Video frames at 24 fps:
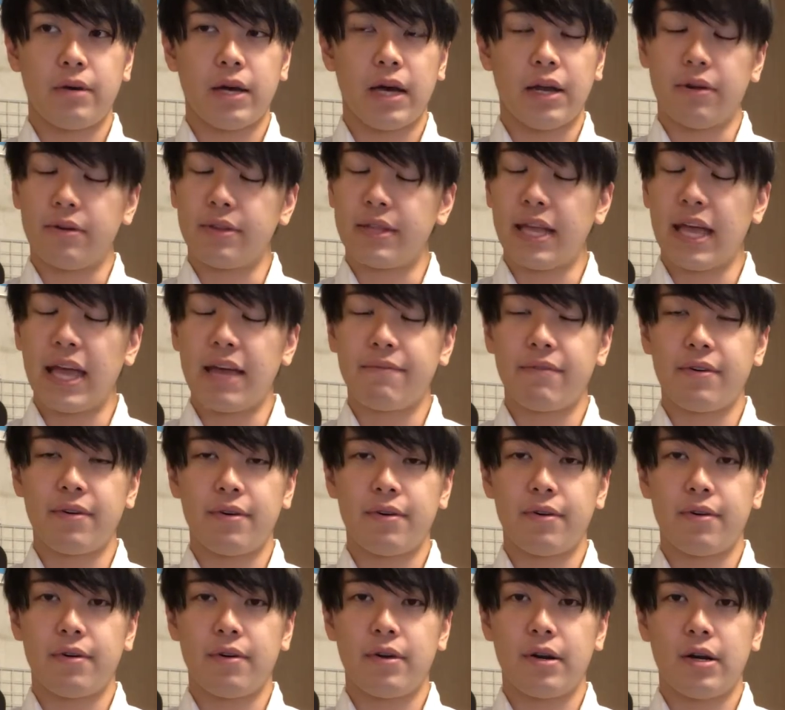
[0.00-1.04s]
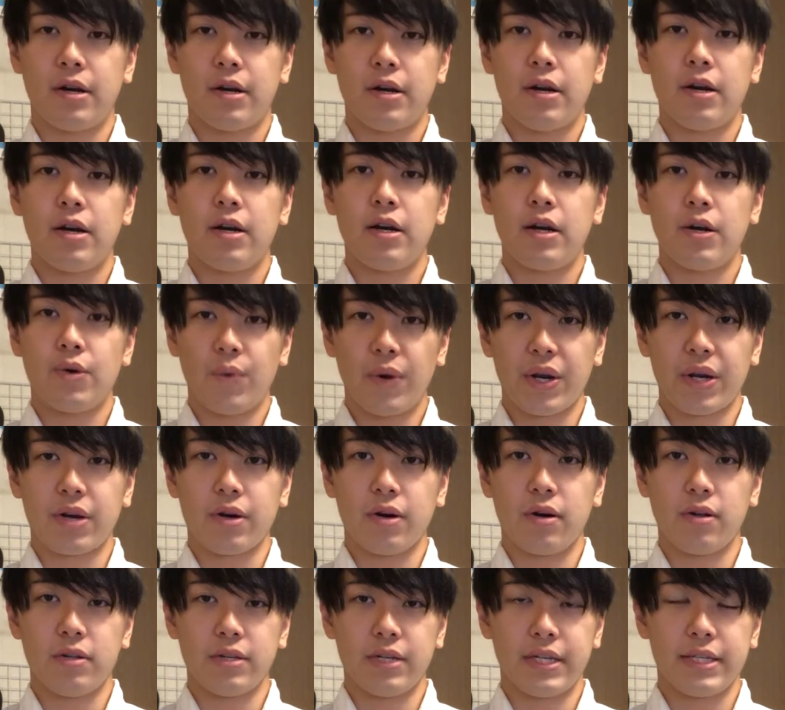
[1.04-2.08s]
and will never
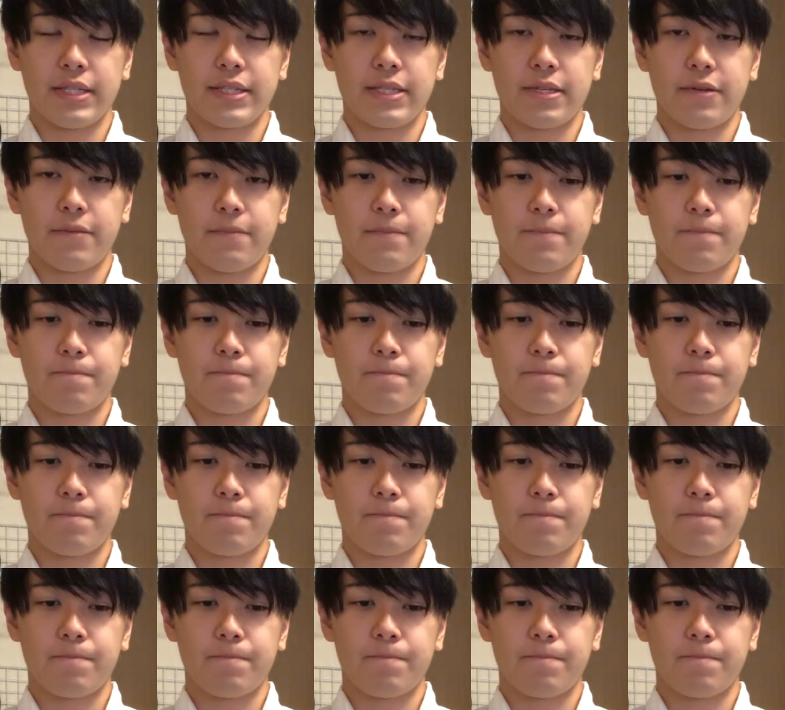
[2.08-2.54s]
recall it.